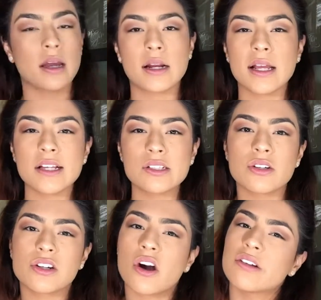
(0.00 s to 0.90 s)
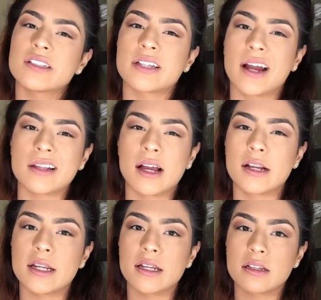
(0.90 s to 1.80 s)
And I guess you could call it tight
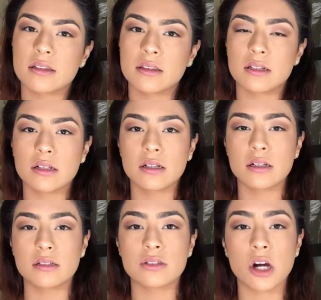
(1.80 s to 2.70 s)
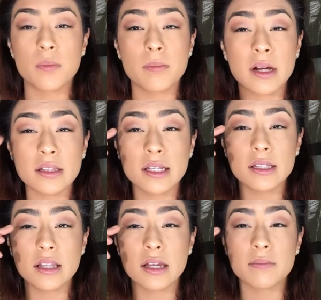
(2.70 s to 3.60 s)
lining the top of my
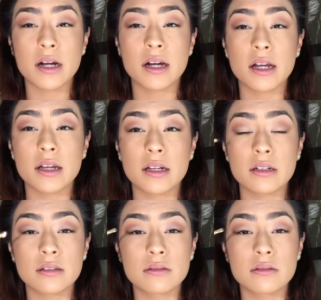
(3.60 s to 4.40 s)
lid, like my